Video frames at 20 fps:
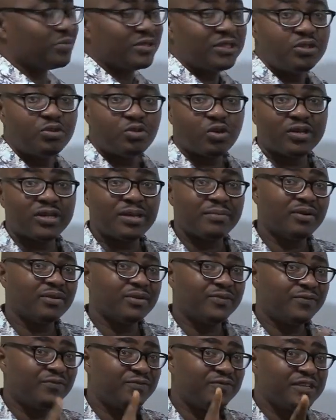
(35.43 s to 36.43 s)
be talking about the
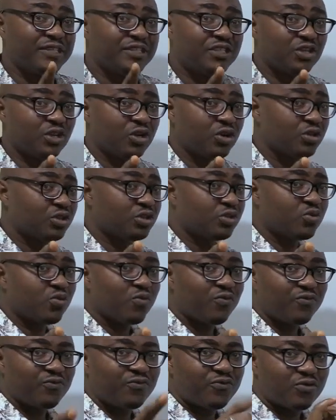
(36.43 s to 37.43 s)
physiological
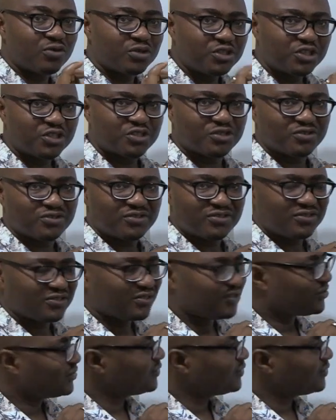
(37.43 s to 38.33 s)
functions.